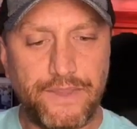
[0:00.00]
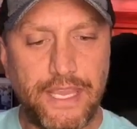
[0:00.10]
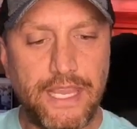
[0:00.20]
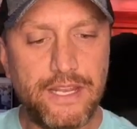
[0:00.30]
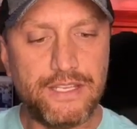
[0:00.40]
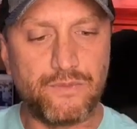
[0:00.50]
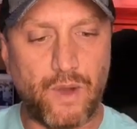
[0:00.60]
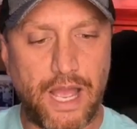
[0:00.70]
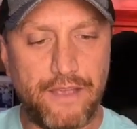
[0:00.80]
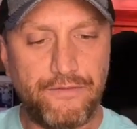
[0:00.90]
he and his
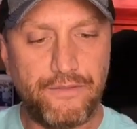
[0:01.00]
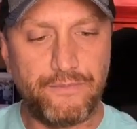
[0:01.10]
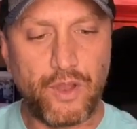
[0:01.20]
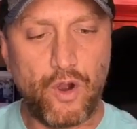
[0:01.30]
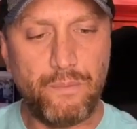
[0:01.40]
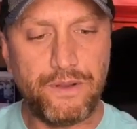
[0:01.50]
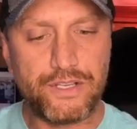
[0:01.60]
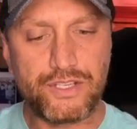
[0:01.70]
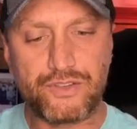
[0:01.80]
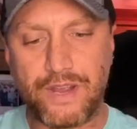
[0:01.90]
wife opened
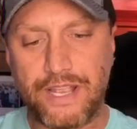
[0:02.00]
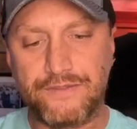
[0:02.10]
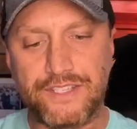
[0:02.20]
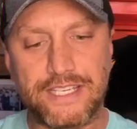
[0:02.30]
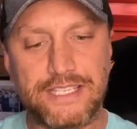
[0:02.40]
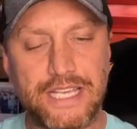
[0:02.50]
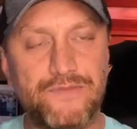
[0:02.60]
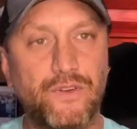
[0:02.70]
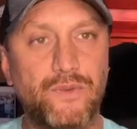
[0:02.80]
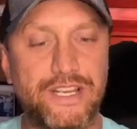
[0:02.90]
a string of
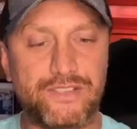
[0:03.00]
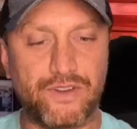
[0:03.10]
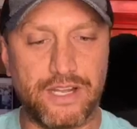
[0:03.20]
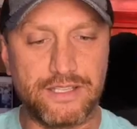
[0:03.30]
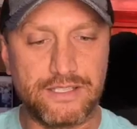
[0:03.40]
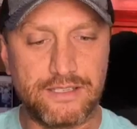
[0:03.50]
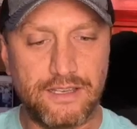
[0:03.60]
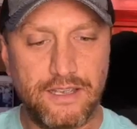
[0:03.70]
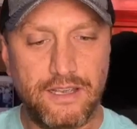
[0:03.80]
successful restaurants